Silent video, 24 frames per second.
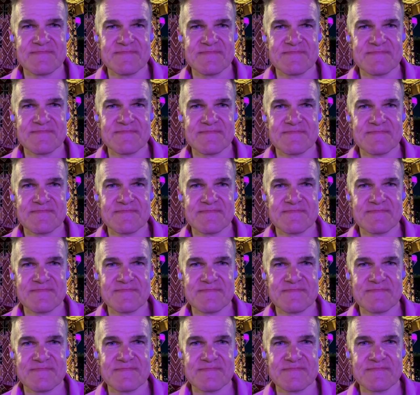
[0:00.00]

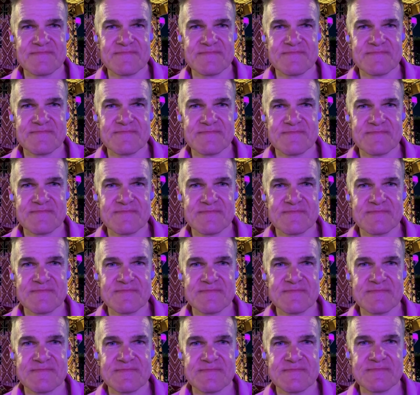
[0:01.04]

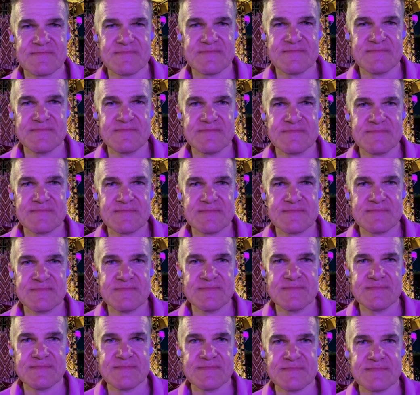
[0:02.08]

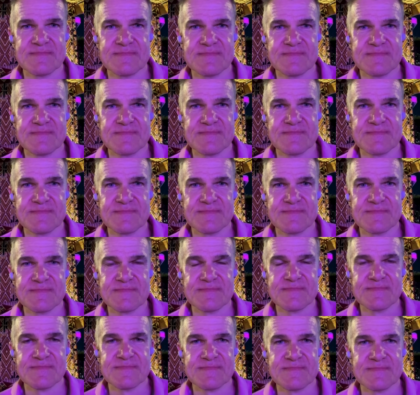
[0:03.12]

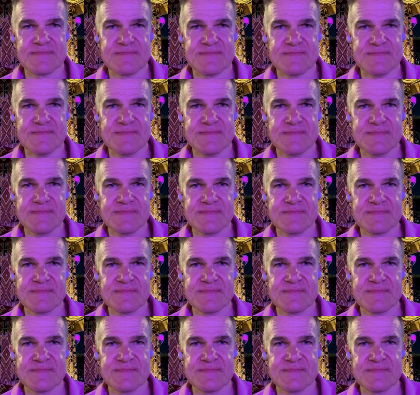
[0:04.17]
No words are spoken by the person on screen.